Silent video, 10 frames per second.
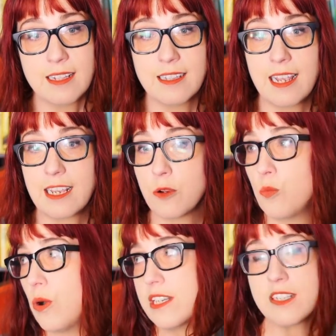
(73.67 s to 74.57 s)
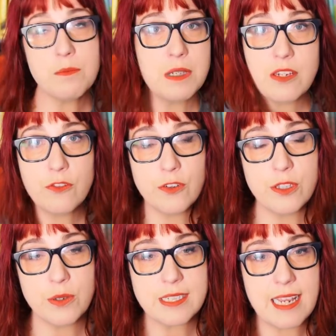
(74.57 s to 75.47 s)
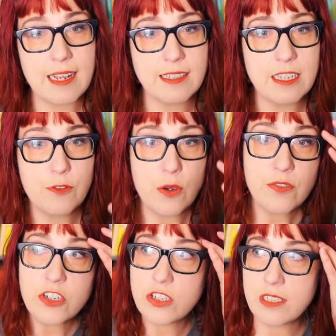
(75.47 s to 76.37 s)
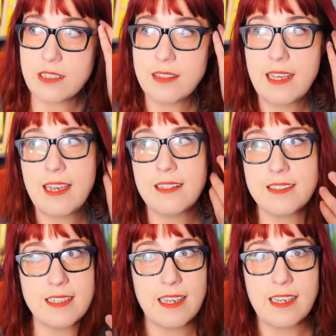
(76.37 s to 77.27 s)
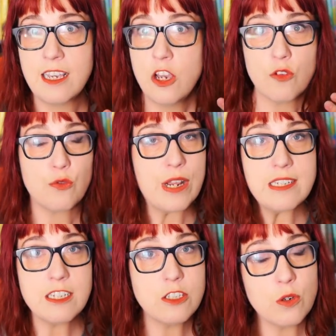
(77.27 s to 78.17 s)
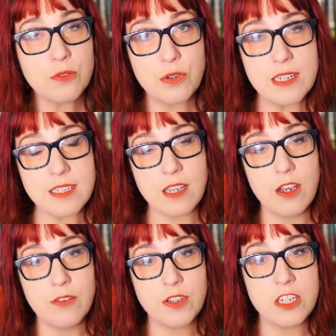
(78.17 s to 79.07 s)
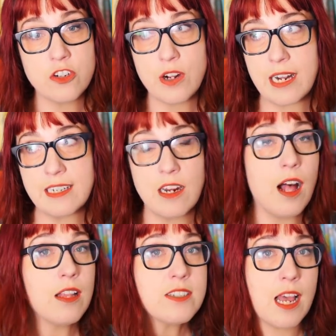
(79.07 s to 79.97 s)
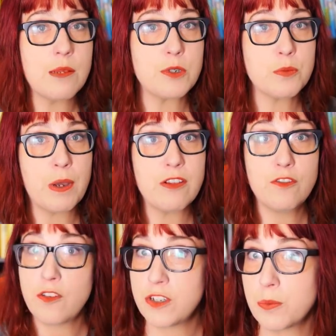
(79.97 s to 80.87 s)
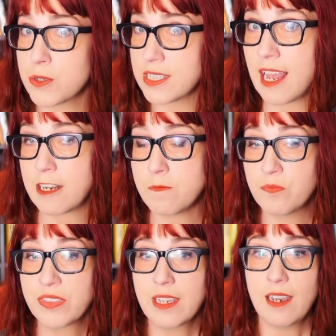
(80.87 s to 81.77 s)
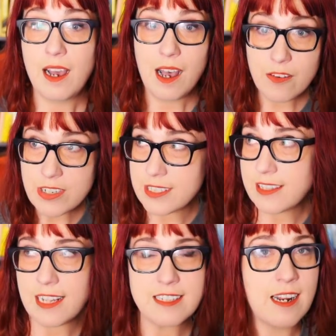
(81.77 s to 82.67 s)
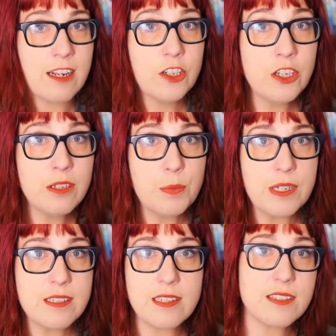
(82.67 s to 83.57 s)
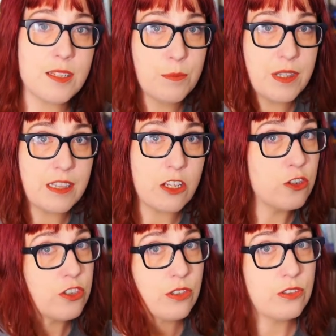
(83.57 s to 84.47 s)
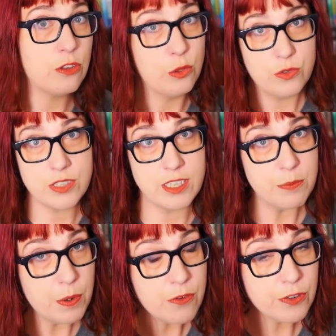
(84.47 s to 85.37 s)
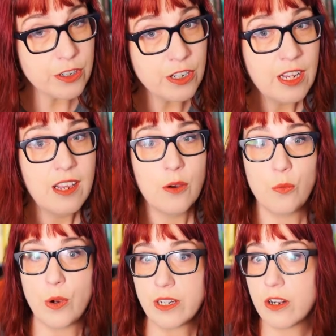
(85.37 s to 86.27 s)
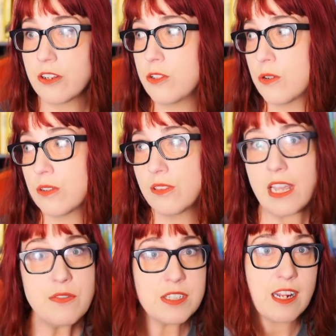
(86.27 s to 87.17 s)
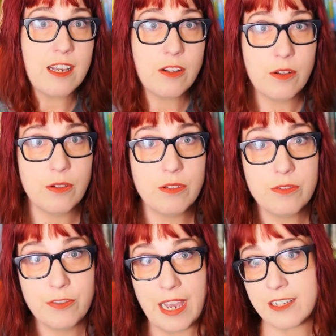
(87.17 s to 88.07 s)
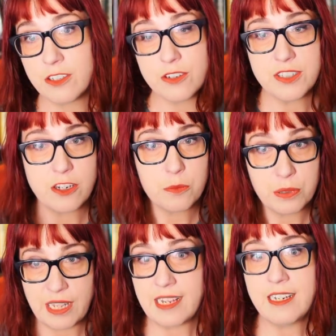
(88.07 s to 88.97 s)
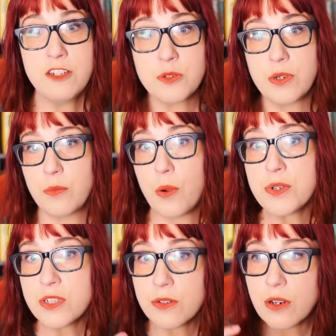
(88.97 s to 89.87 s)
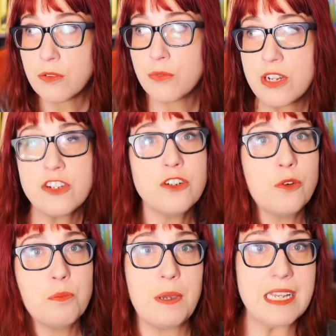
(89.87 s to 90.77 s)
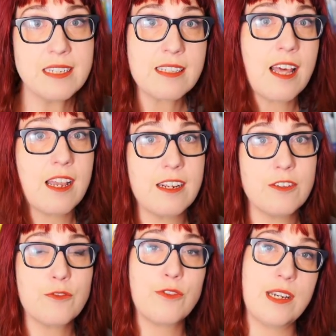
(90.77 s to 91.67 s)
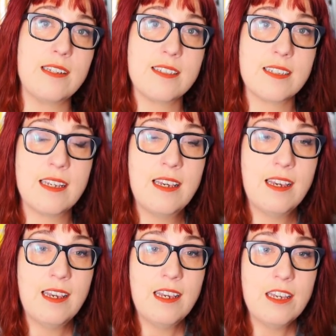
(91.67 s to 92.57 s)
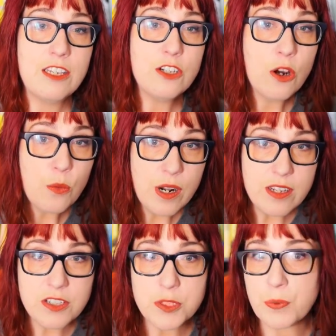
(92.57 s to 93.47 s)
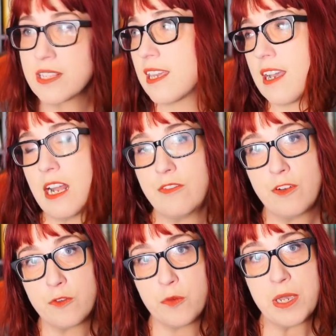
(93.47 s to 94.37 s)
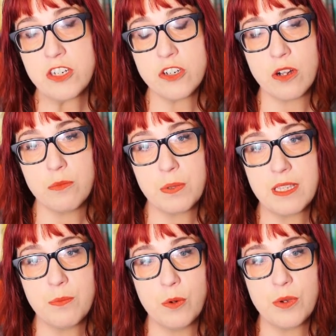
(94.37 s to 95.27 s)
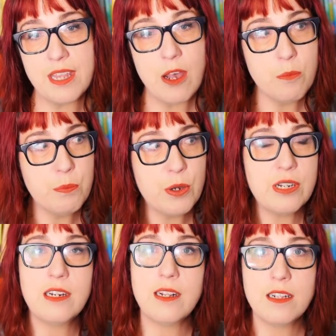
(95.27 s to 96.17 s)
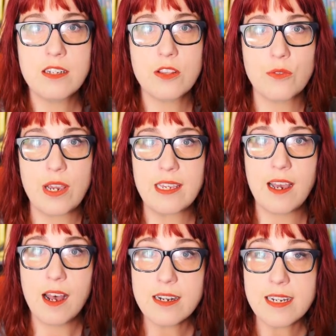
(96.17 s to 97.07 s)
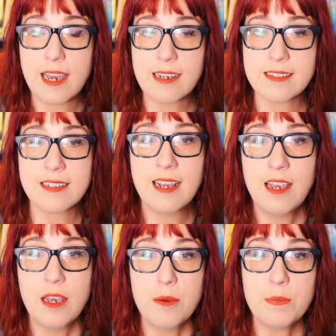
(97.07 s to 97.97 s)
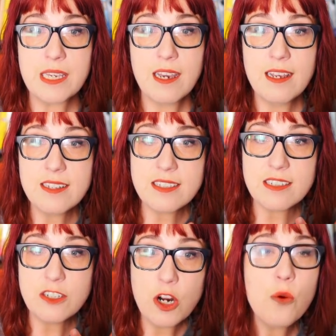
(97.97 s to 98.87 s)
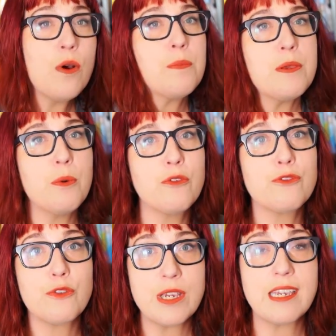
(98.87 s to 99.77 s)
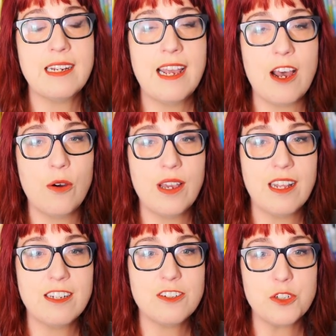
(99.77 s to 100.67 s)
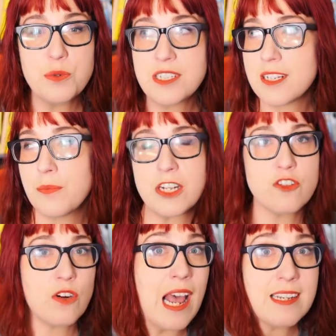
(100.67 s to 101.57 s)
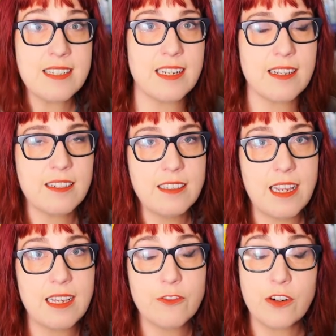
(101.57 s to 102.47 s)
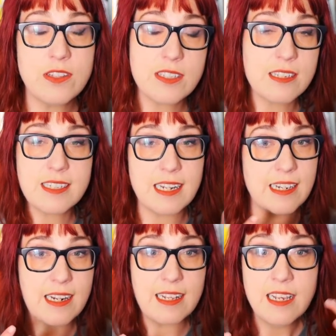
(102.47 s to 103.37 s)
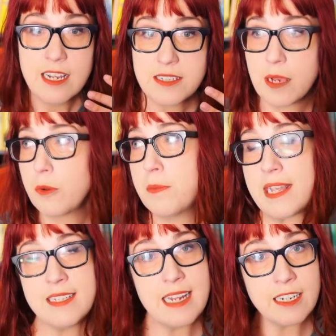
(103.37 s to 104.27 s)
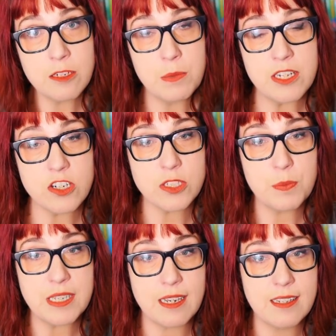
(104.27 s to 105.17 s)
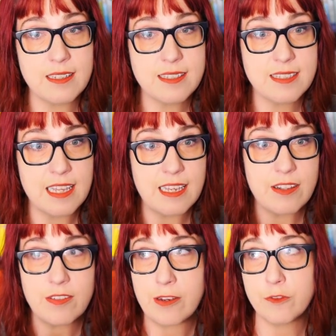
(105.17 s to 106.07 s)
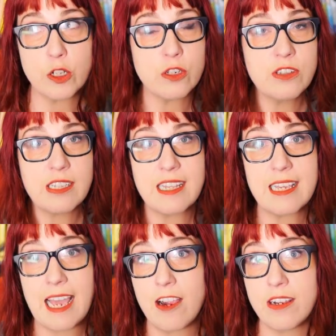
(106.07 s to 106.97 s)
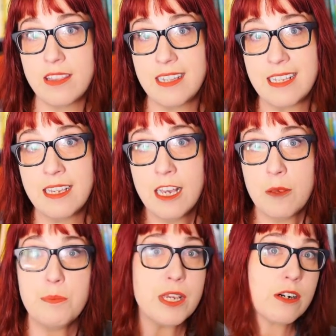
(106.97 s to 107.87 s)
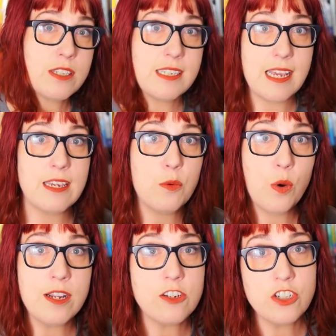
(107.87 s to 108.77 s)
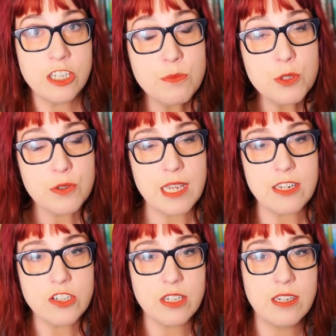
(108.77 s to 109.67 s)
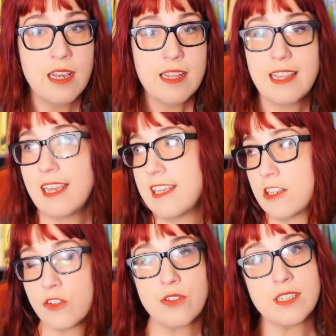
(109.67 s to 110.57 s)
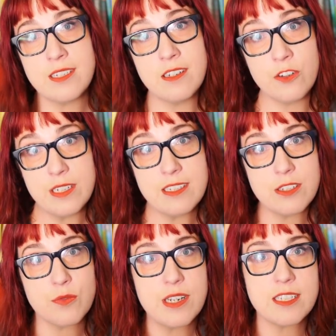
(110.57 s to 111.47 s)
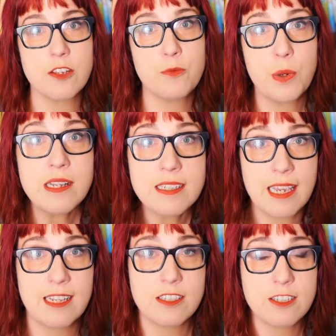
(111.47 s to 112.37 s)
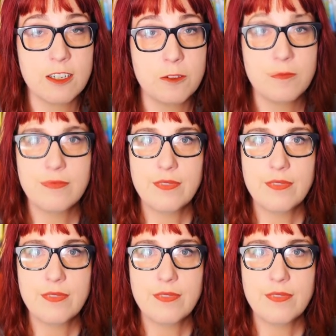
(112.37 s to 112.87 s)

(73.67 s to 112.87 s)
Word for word: Like, what does it mean for you exactly if you have a gene that, say, raises your risk of contracting Alzheimer's by 50%? Obviously, that's not good, but is it something that you should lose sleep over? What are your lifestyle factors that are playing into it? What was your original baseline risk? You don't want to spring that kind of information on people without putting it into the right context because you don't want people freaking out and doing something drastic, like, for instance, getting a double mastectomy just because they have learned that they carry the BRCA1 gene mutation that increase, increases risk of breast cancer.